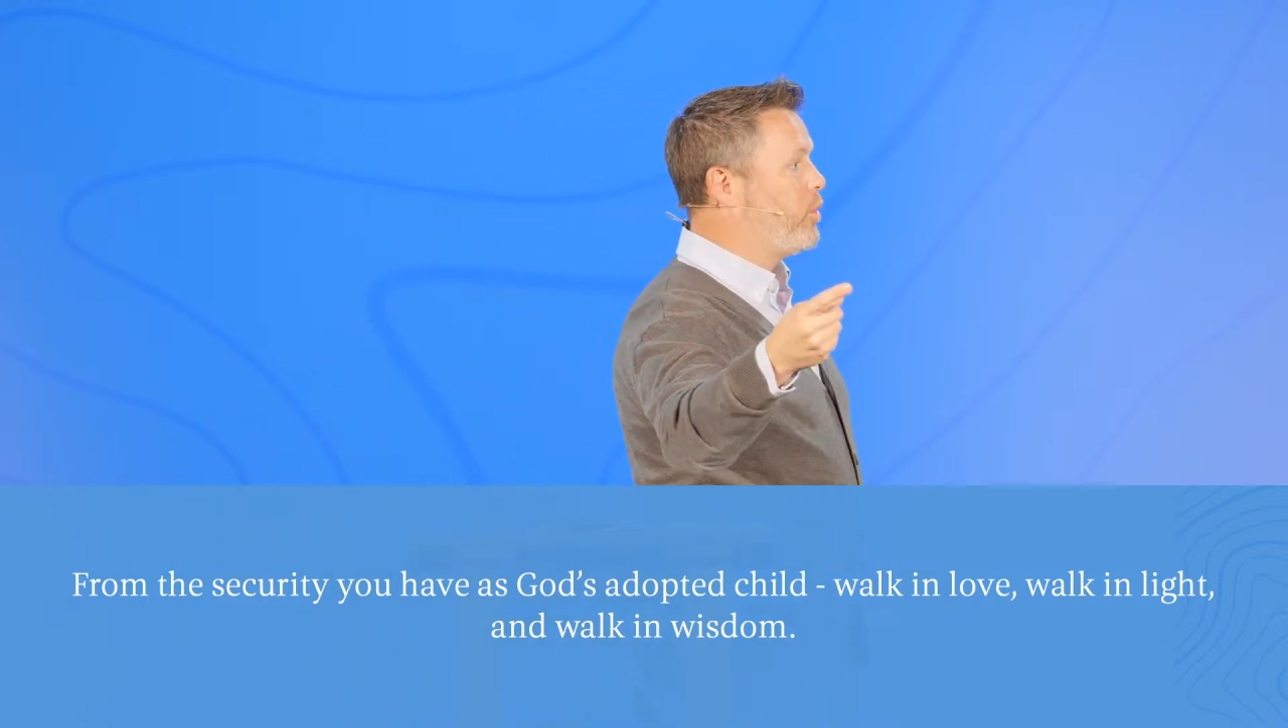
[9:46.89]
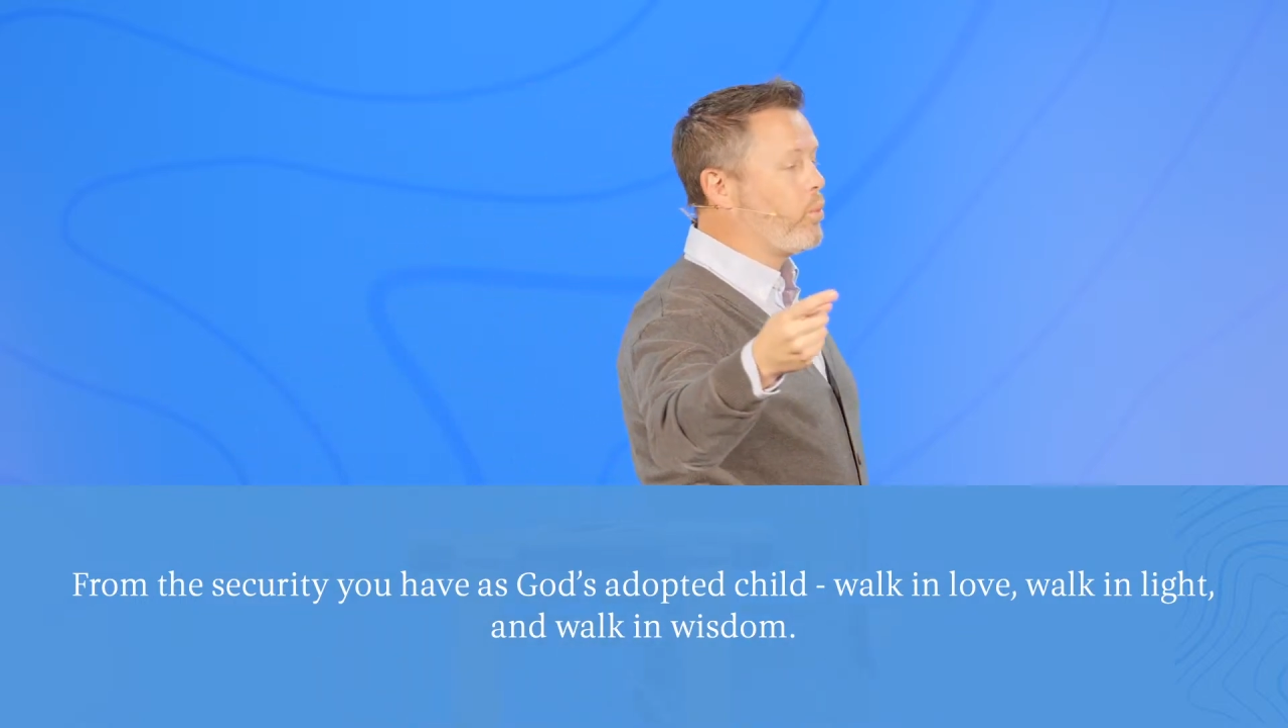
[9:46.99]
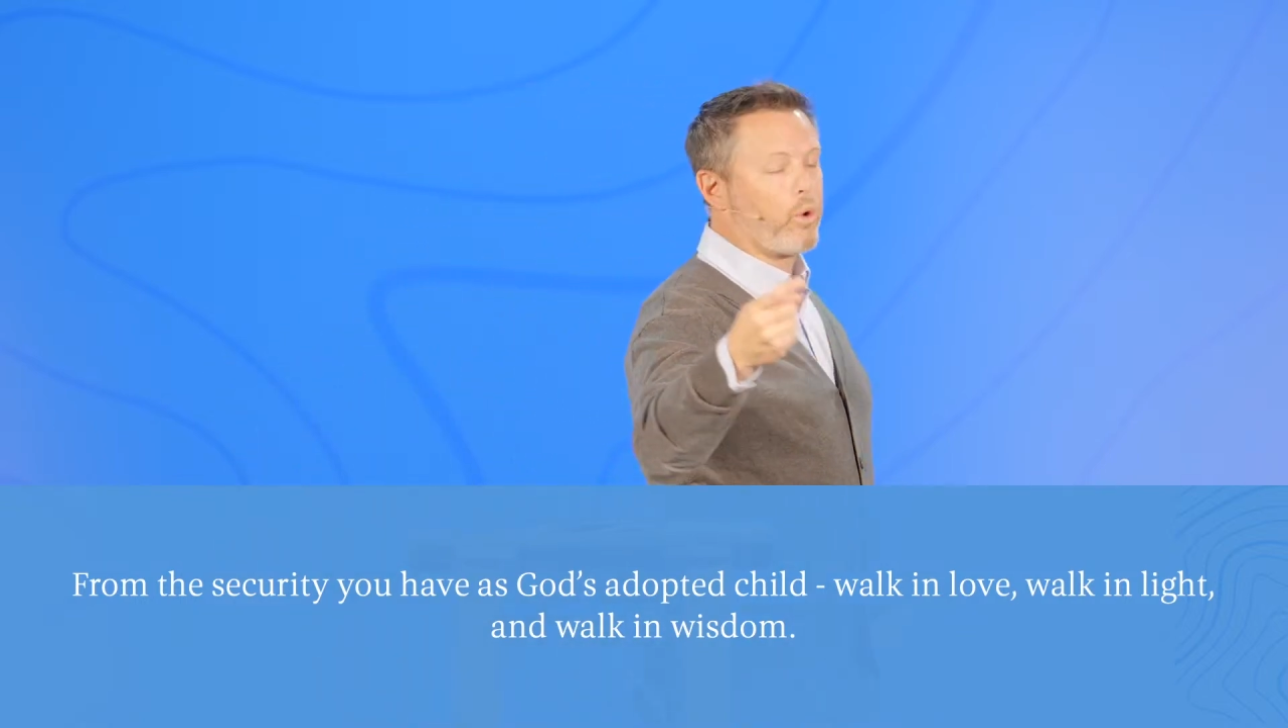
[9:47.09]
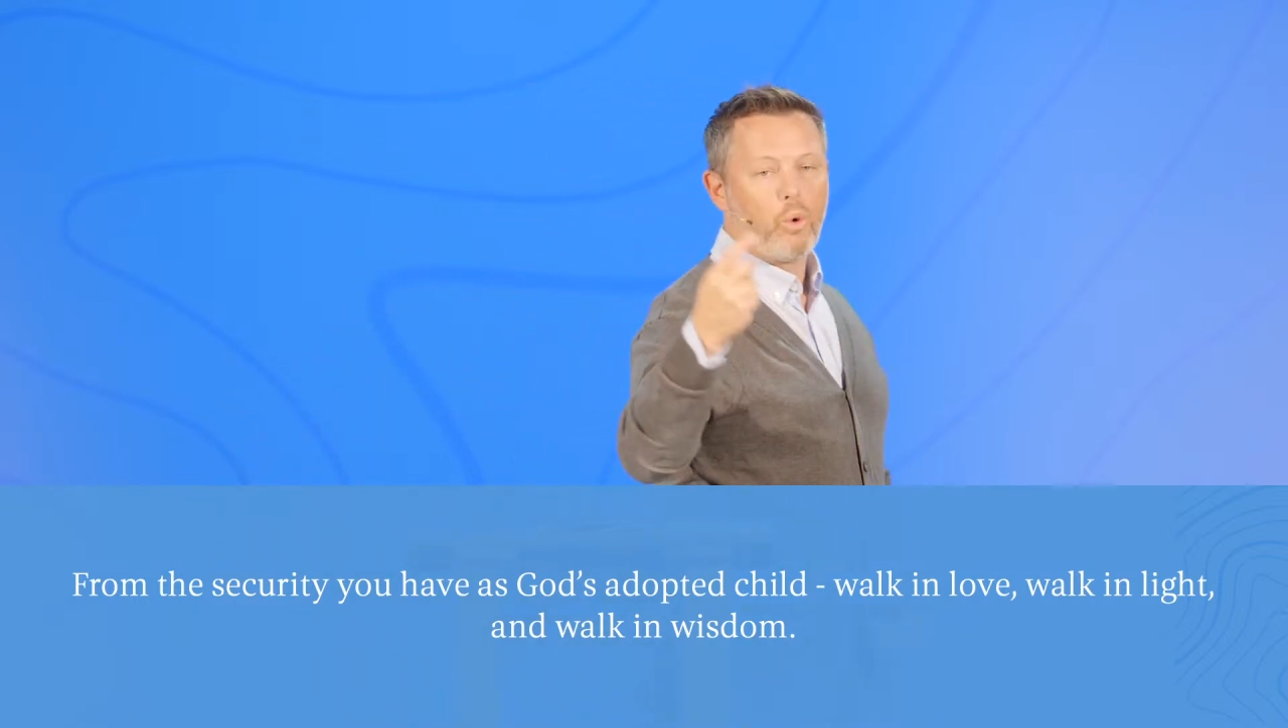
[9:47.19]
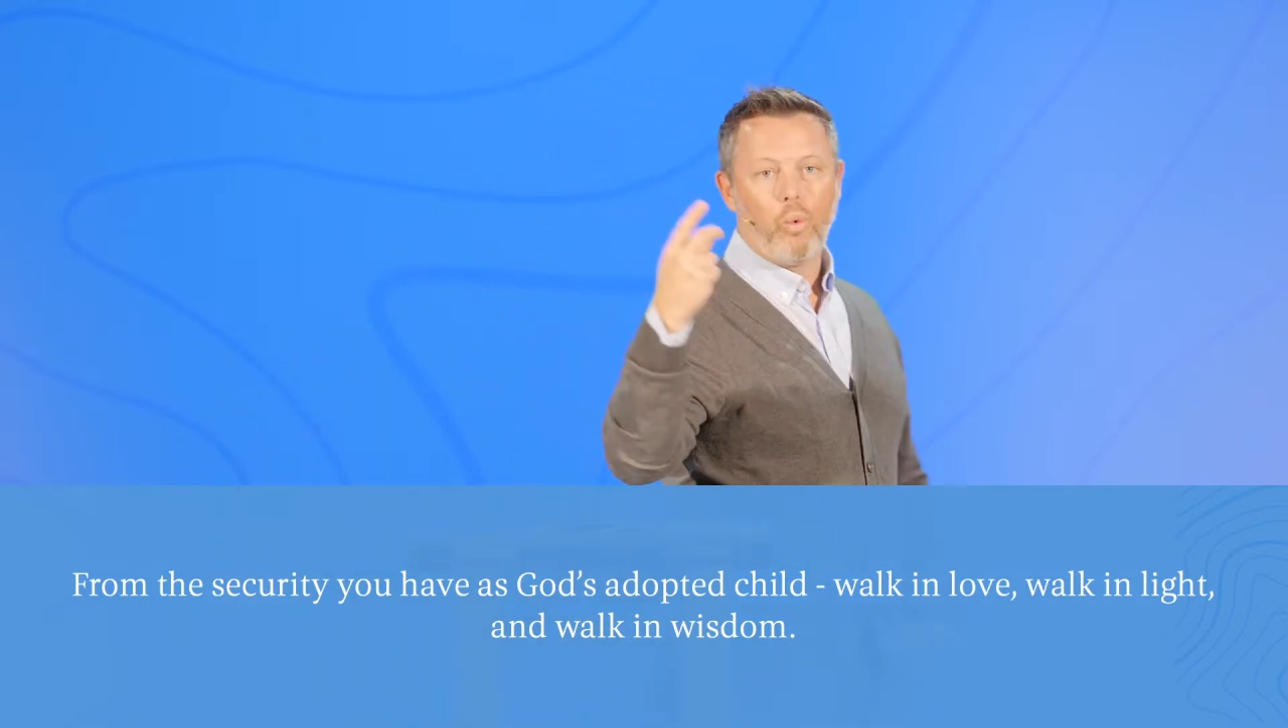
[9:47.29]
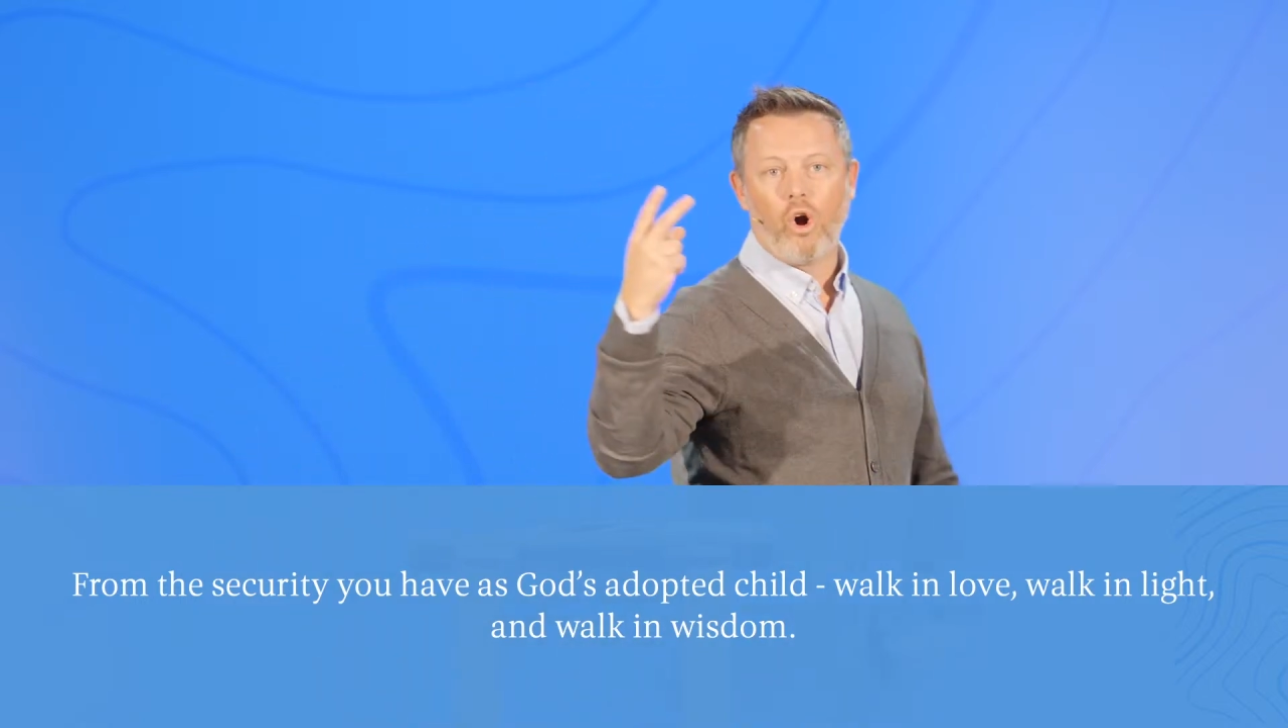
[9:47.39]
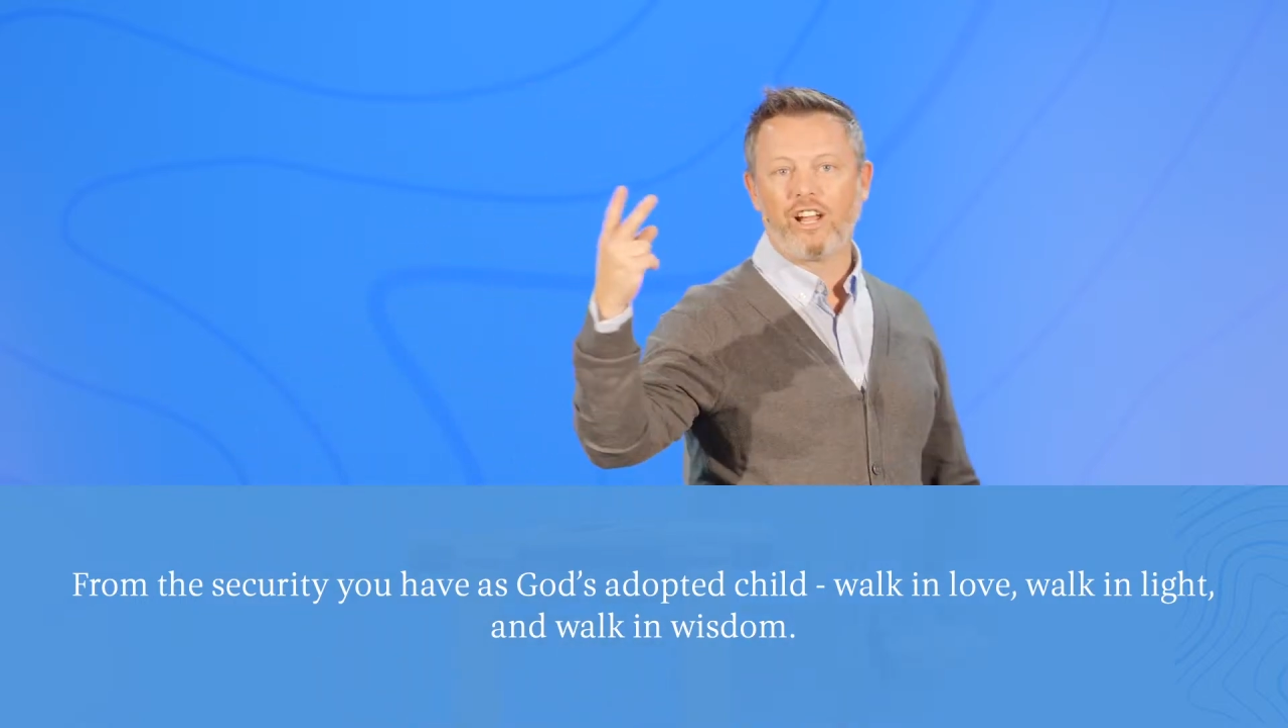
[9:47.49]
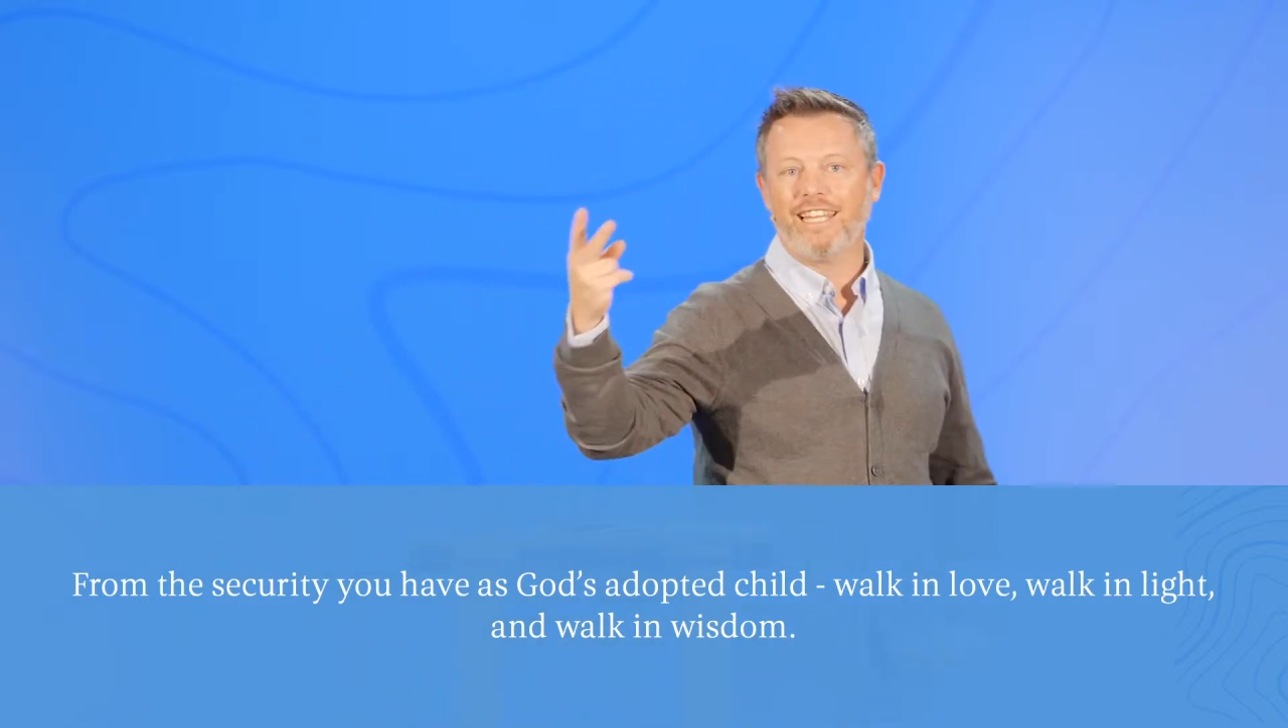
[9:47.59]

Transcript: we're to walk